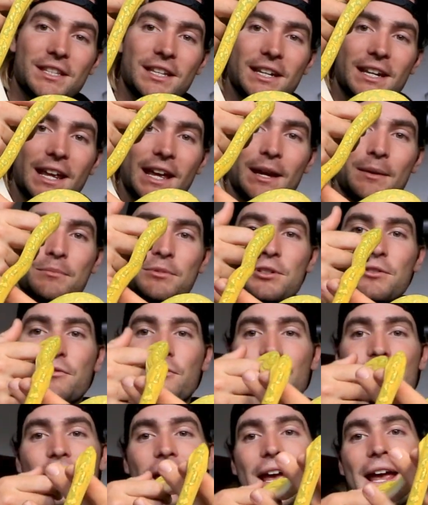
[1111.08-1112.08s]
the names
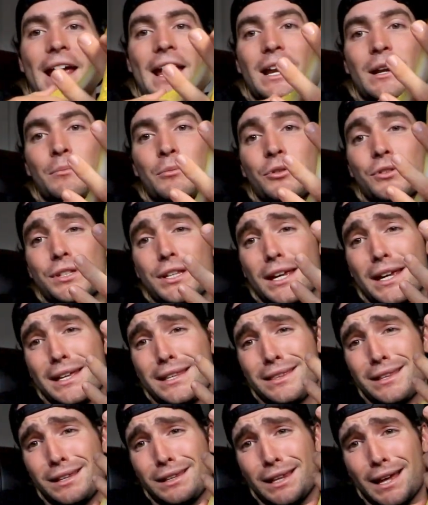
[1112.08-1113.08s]
for the animals
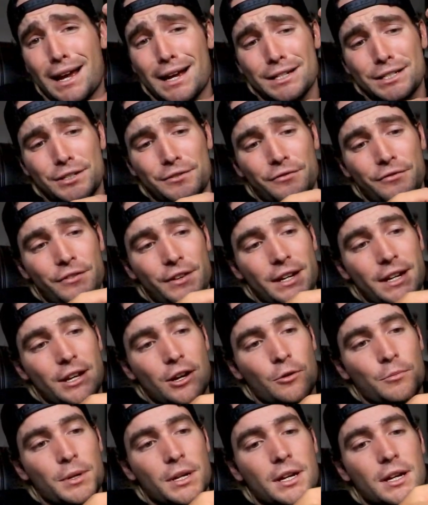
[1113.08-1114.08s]
in the last
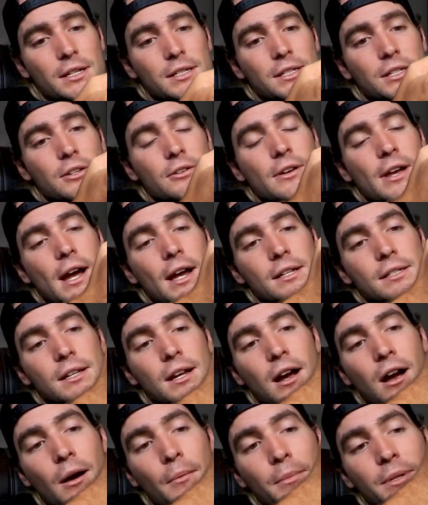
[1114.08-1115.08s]
video because you guys
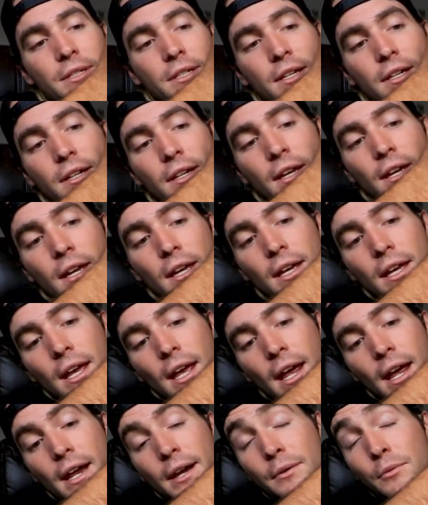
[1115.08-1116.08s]
commented
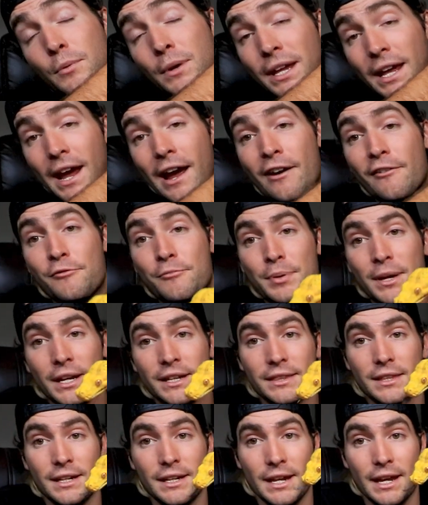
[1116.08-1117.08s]
and we have
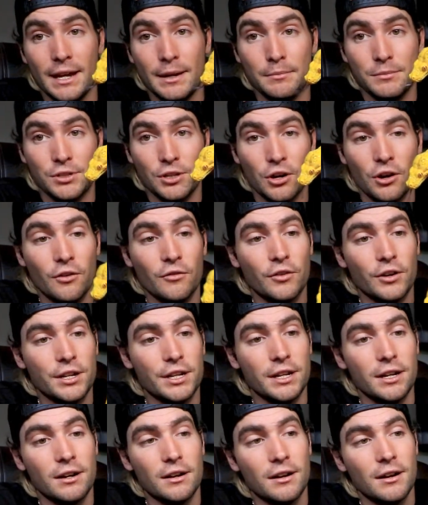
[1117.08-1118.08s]
picked the names over
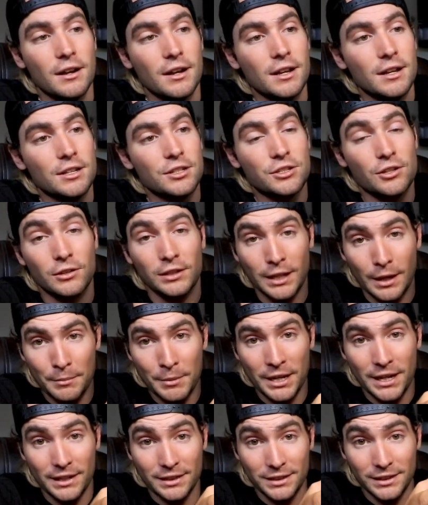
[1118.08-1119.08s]
here. So let
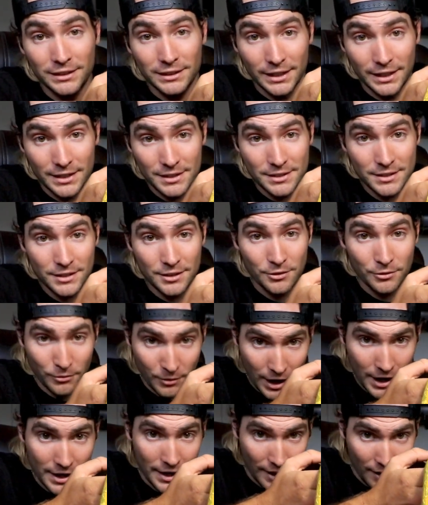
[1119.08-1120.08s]
me get the list
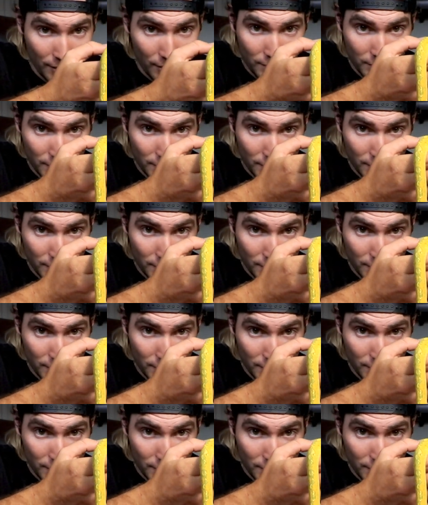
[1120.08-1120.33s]
right now.